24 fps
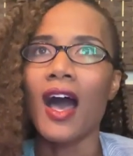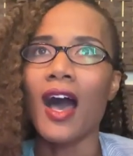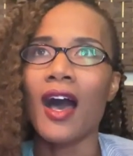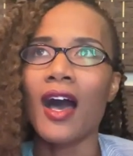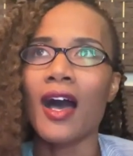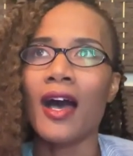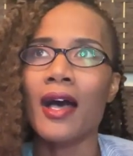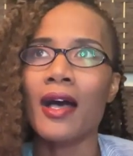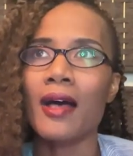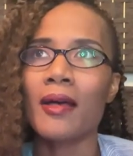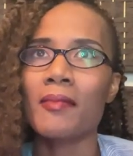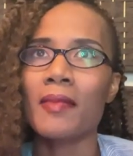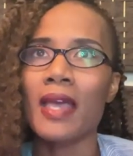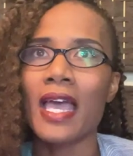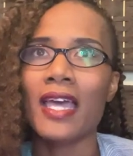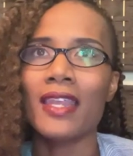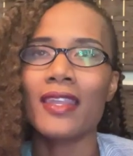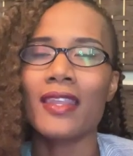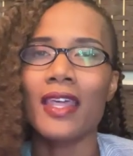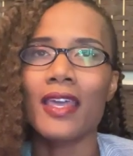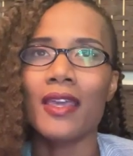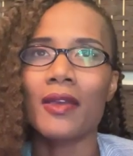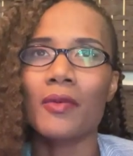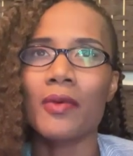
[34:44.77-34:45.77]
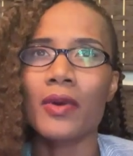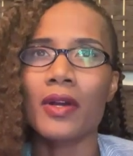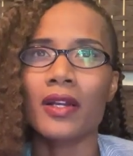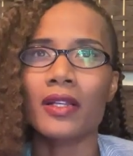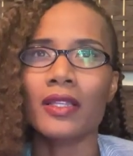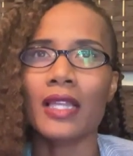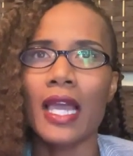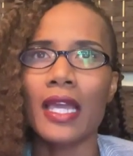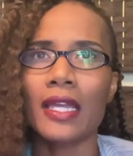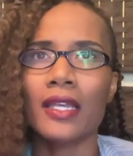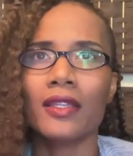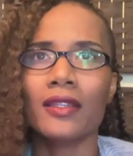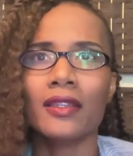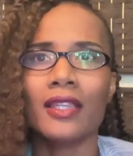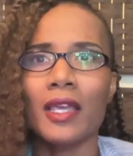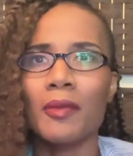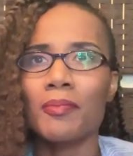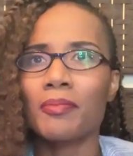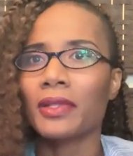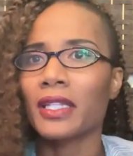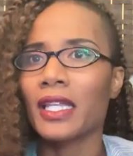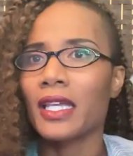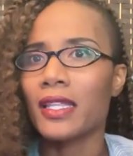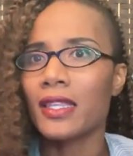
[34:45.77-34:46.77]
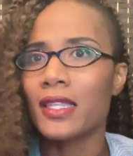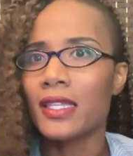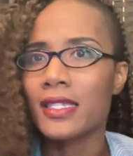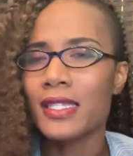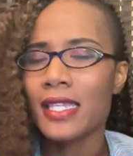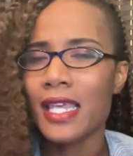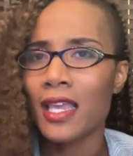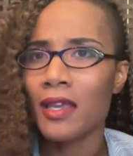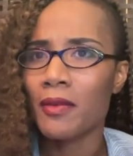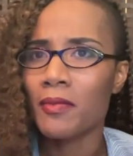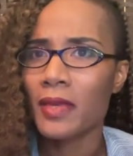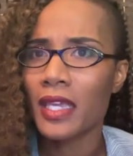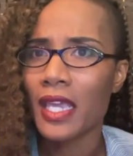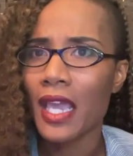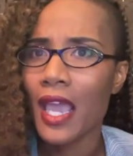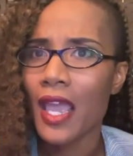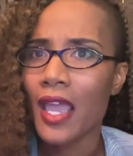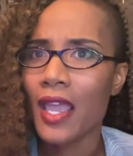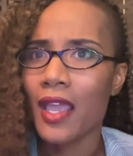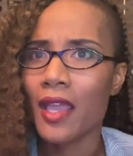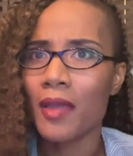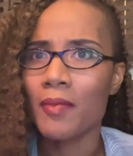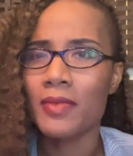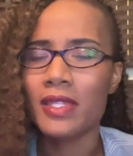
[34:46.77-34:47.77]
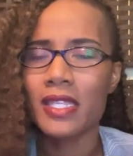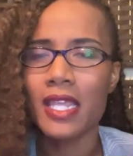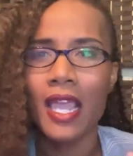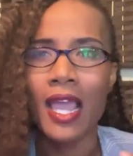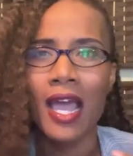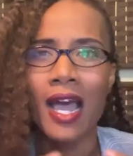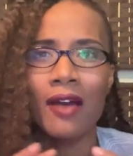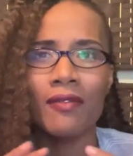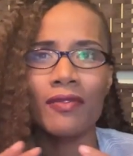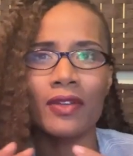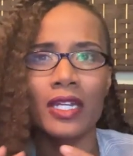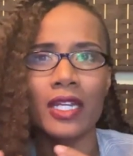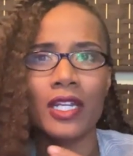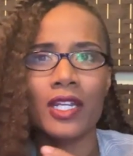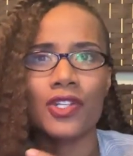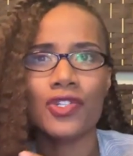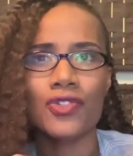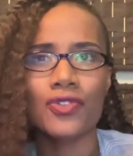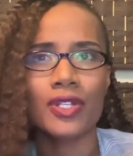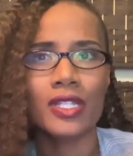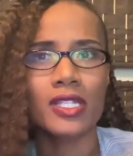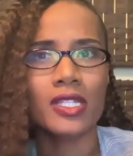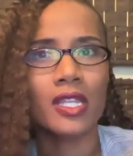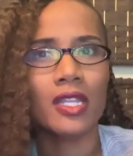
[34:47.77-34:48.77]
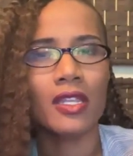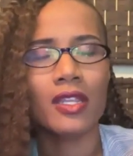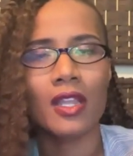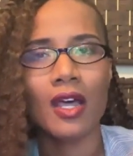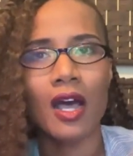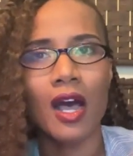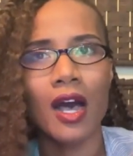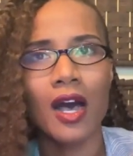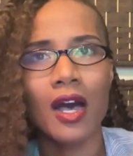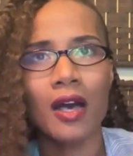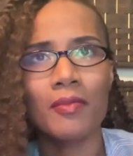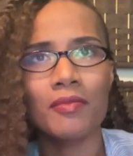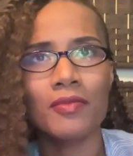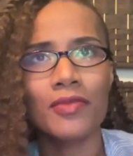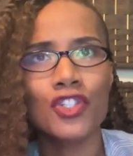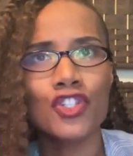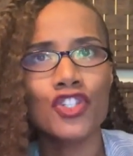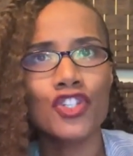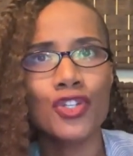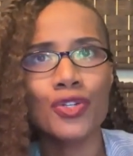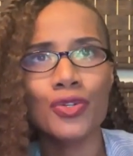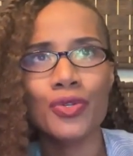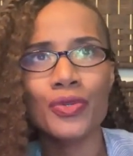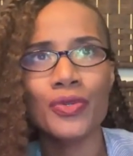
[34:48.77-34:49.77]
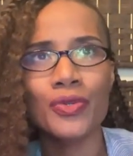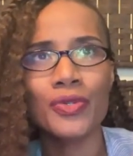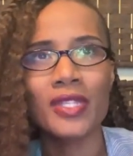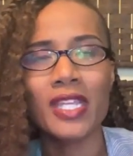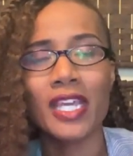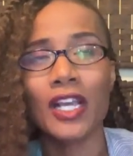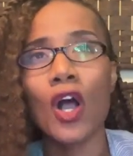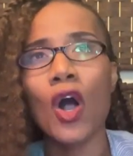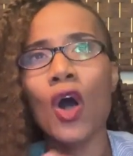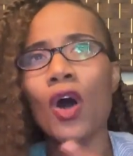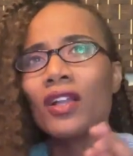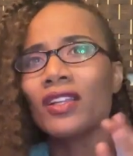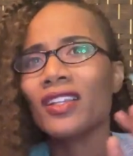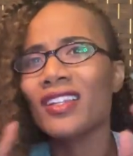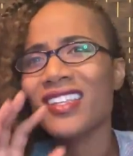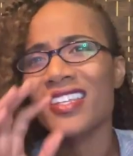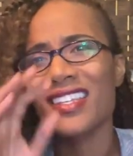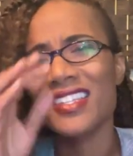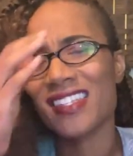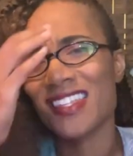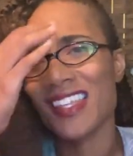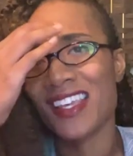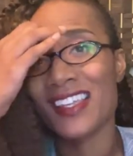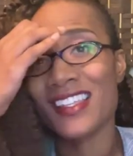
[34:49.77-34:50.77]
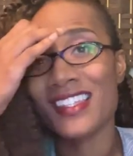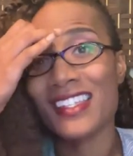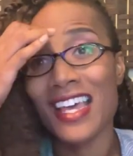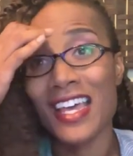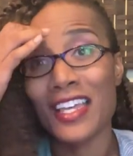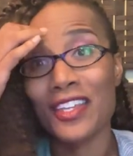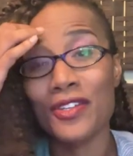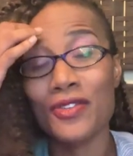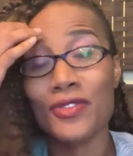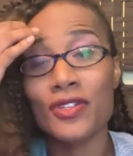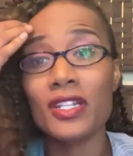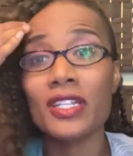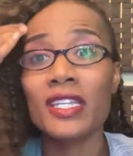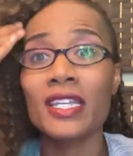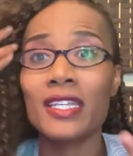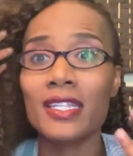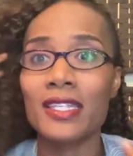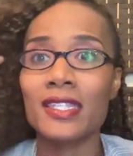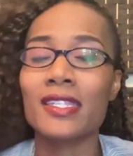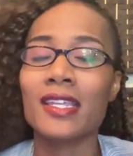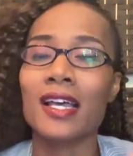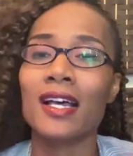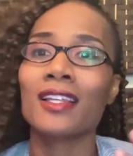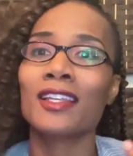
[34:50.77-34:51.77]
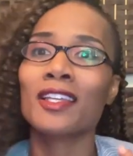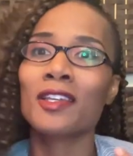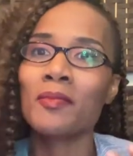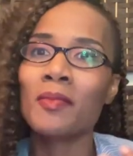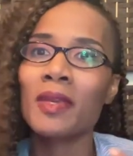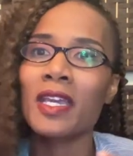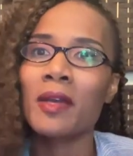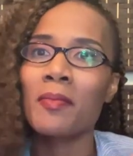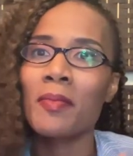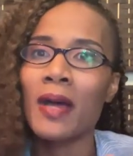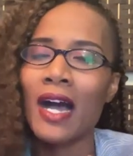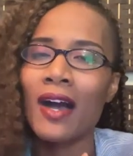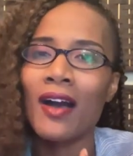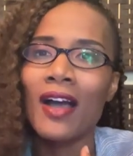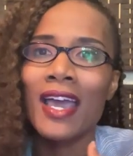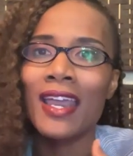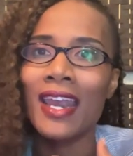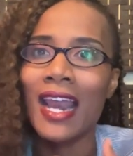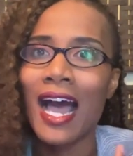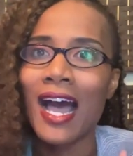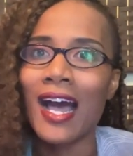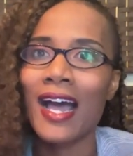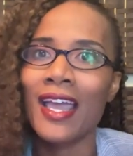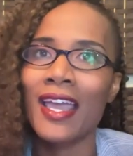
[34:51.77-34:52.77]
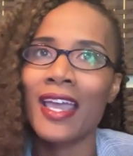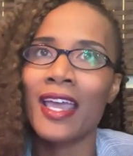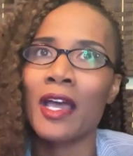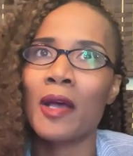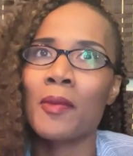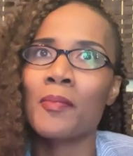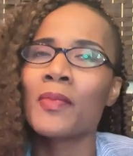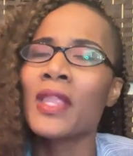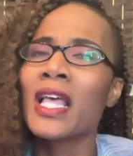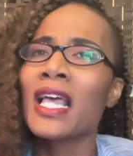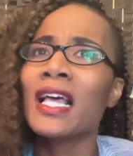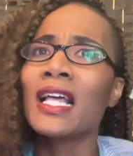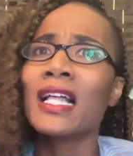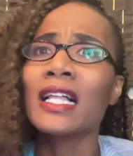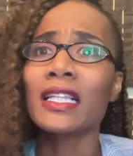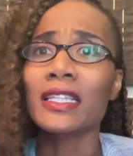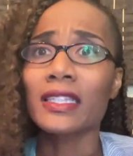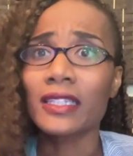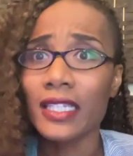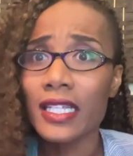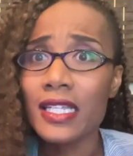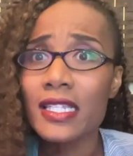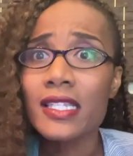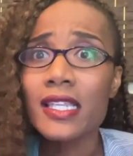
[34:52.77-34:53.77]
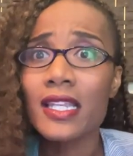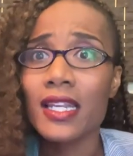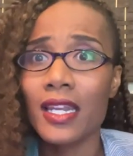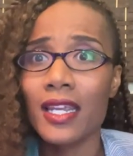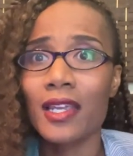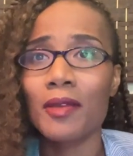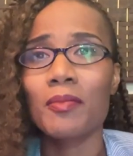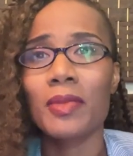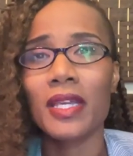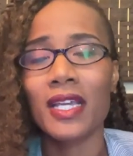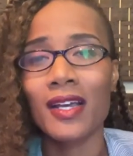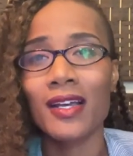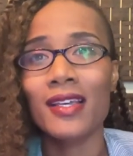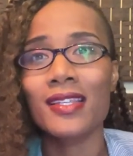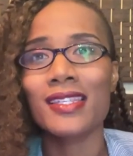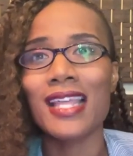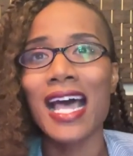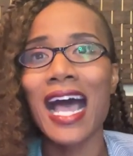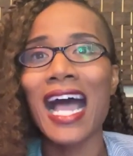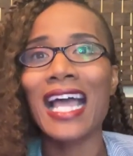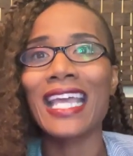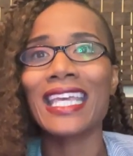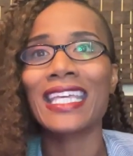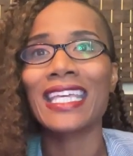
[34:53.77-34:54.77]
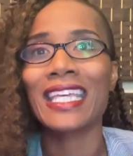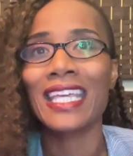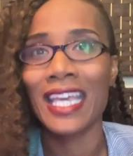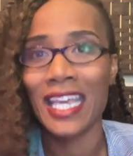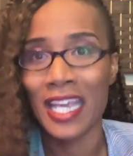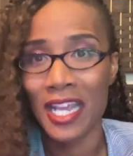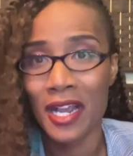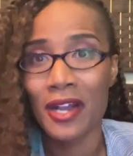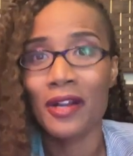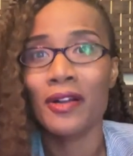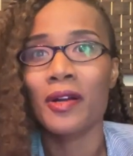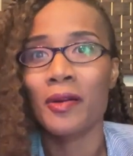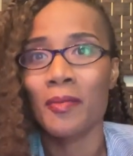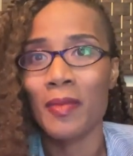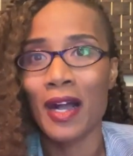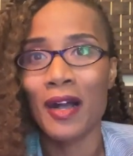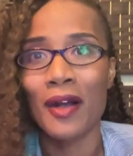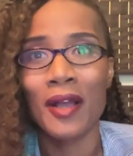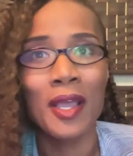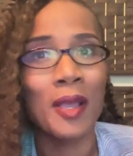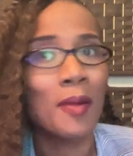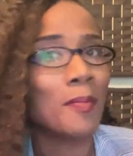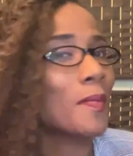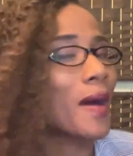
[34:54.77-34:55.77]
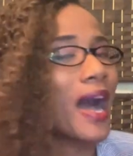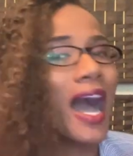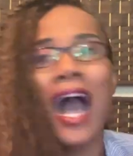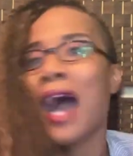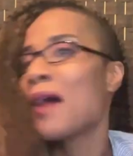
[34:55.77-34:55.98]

and they were like, they play the same games, they have an interest in shoes, like all of these things that usually he's telling me about, and I am listening because I care about him.